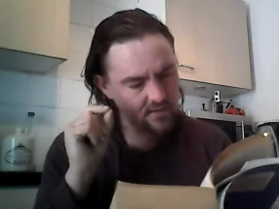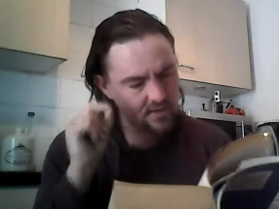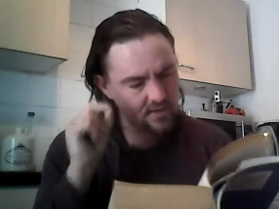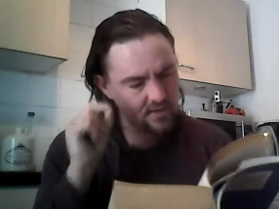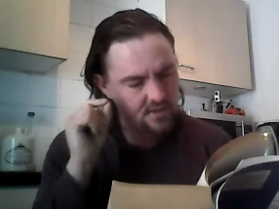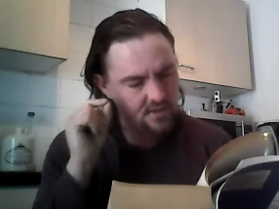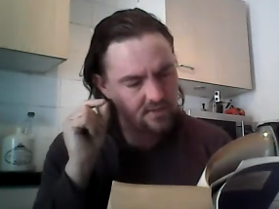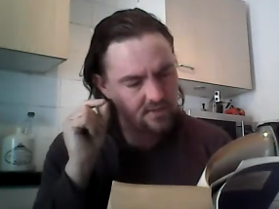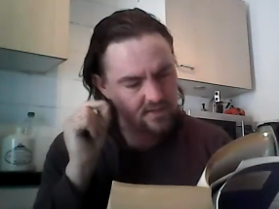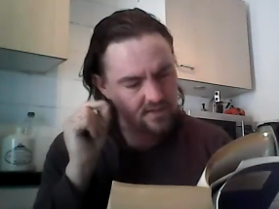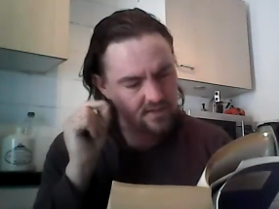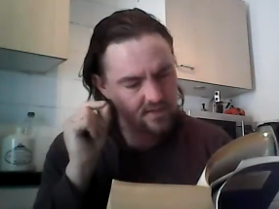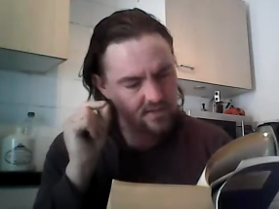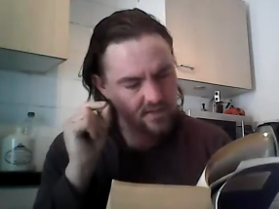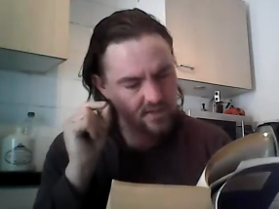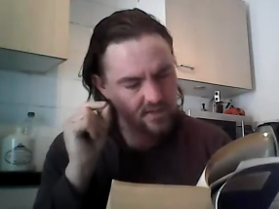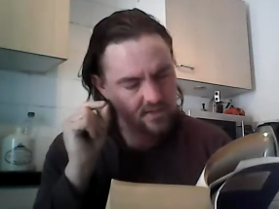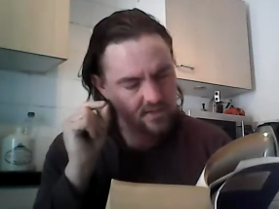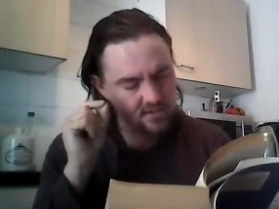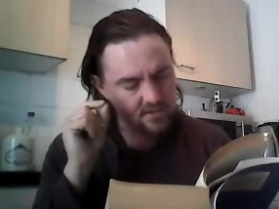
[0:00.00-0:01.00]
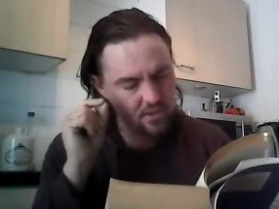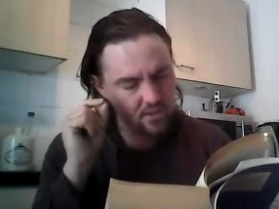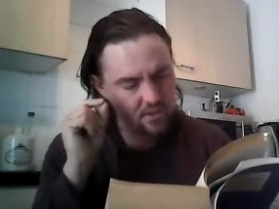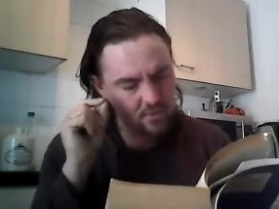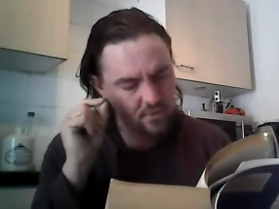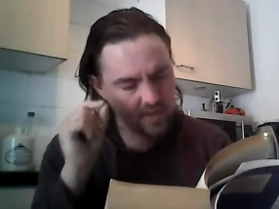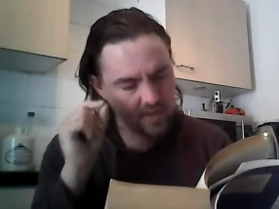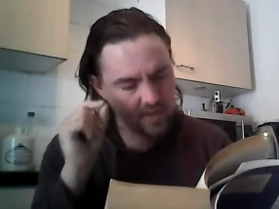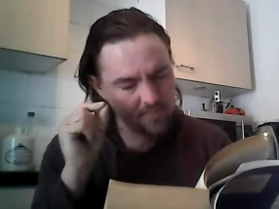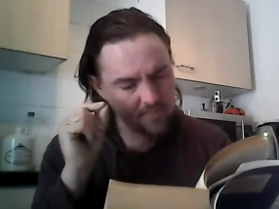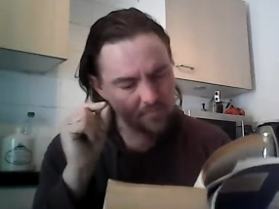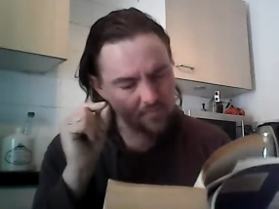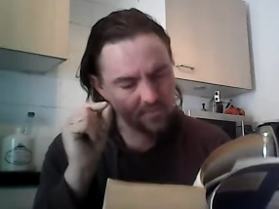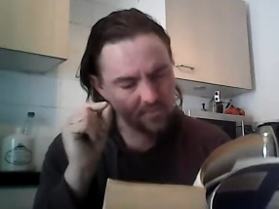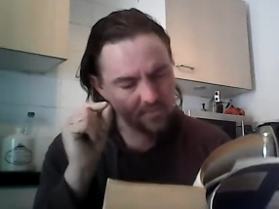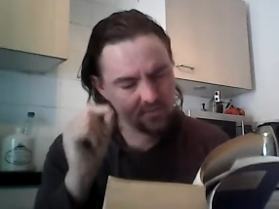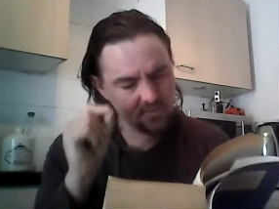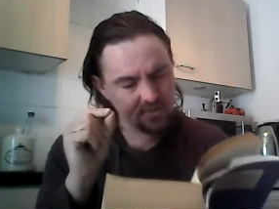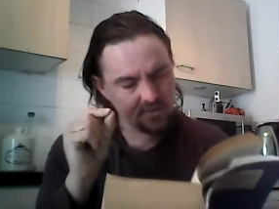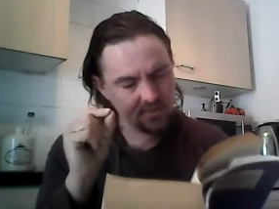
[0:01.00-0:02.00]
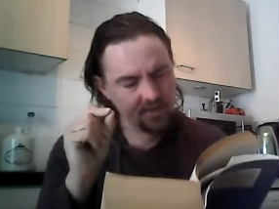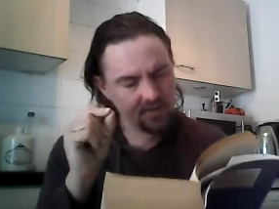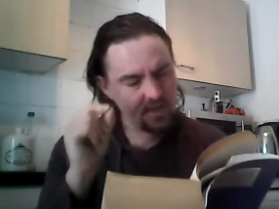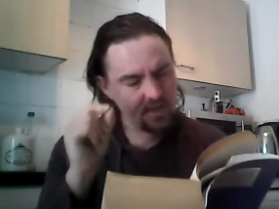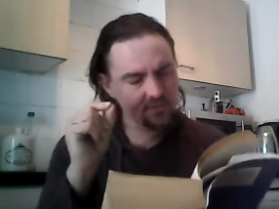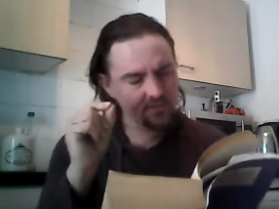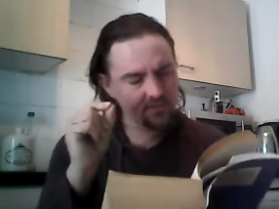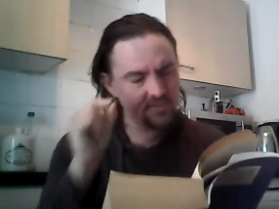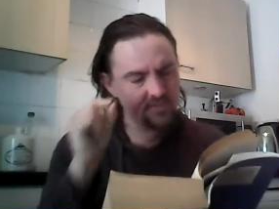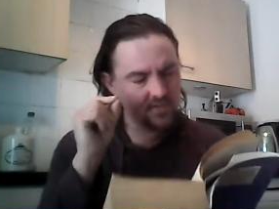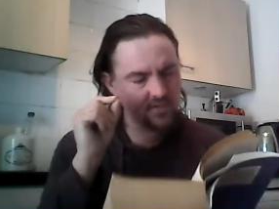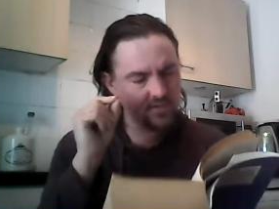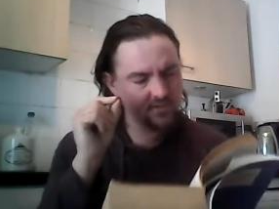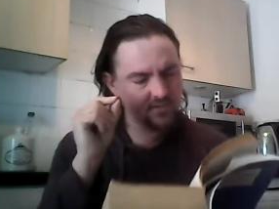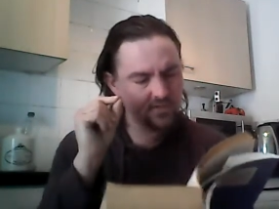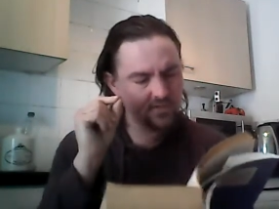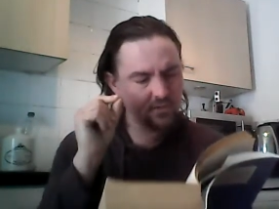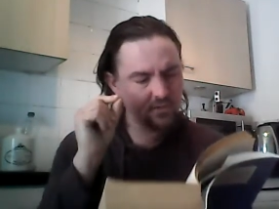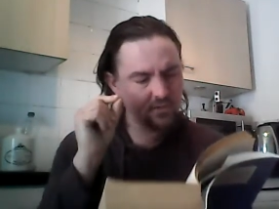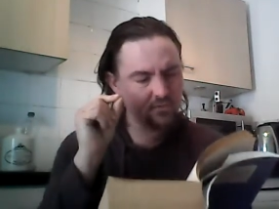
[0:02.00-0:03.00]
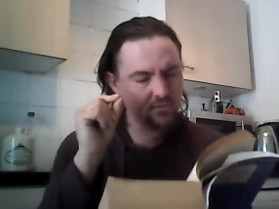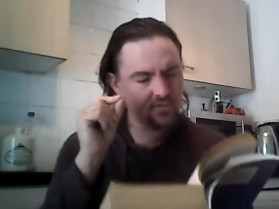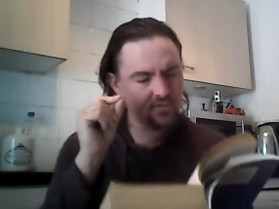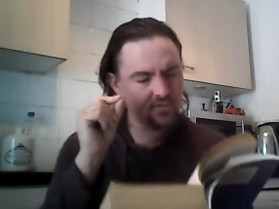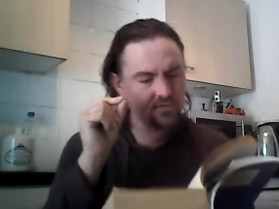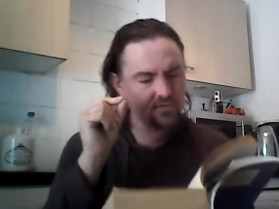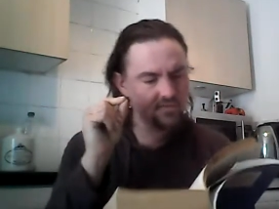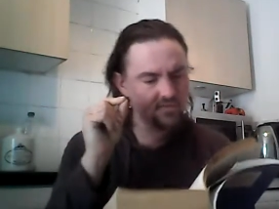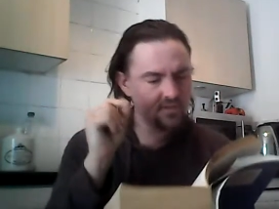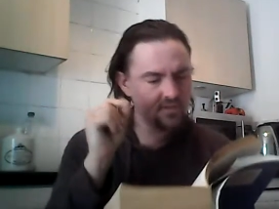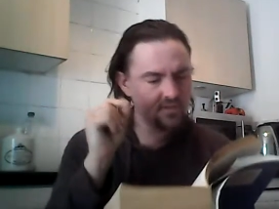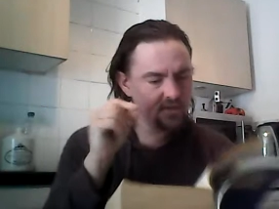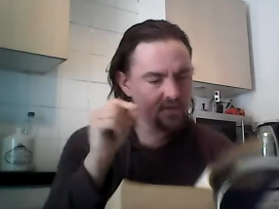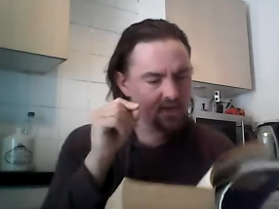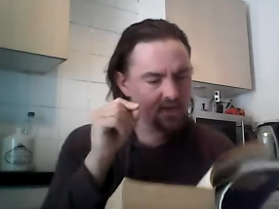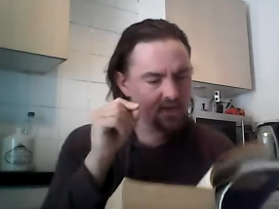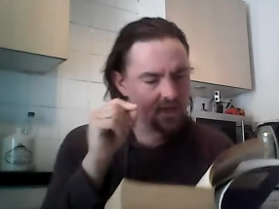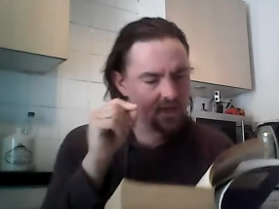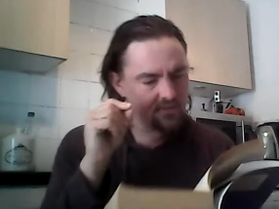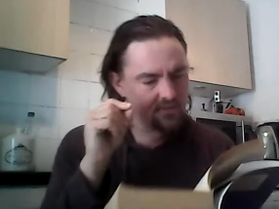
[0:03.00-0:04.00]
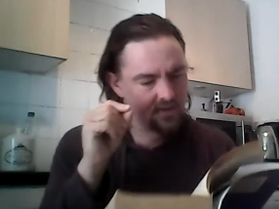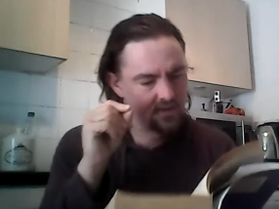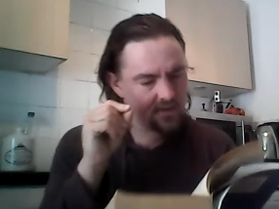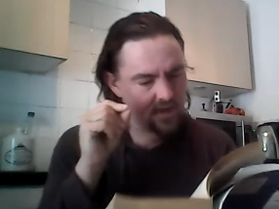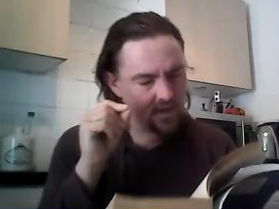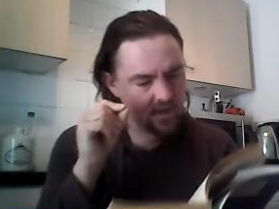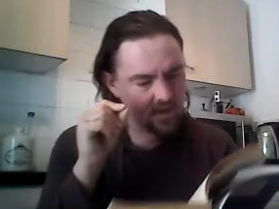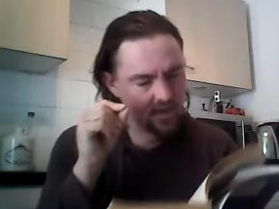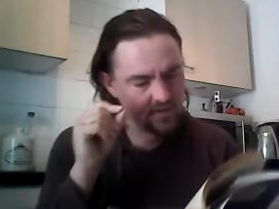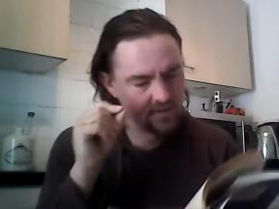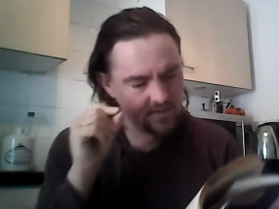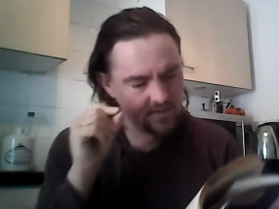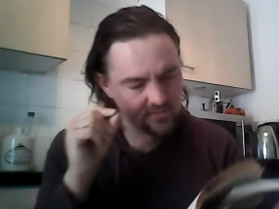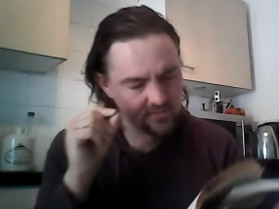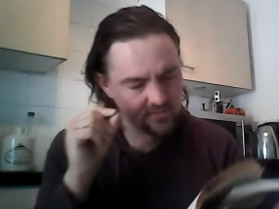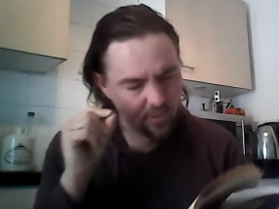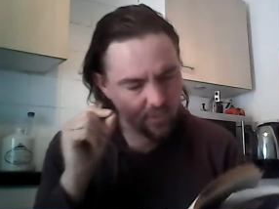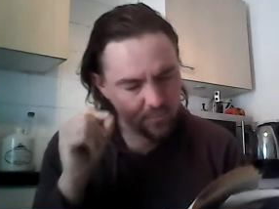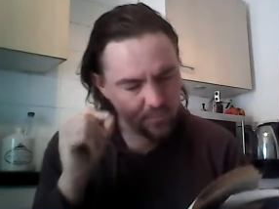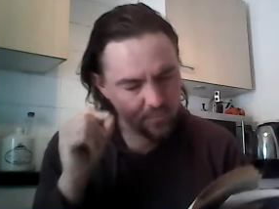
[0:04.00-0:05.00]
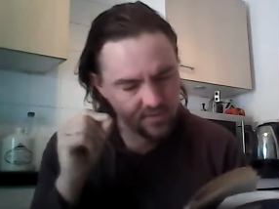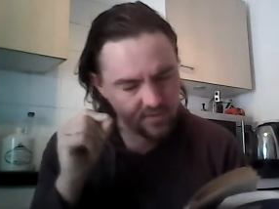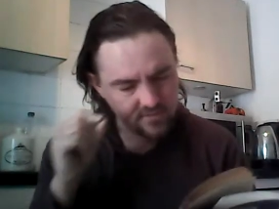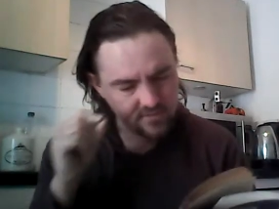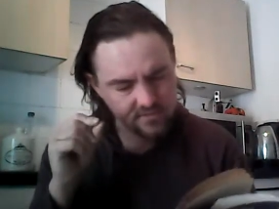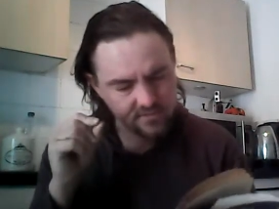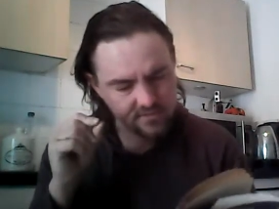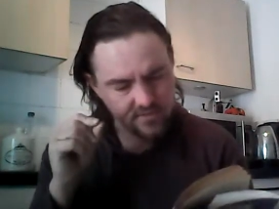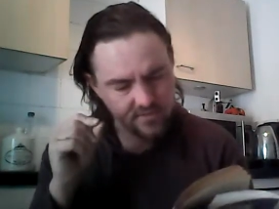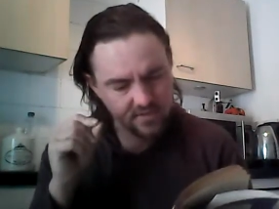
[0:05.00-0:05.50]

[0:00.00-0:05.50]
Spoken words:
in the Gingango gap between Antediluvius and Anna Dominant,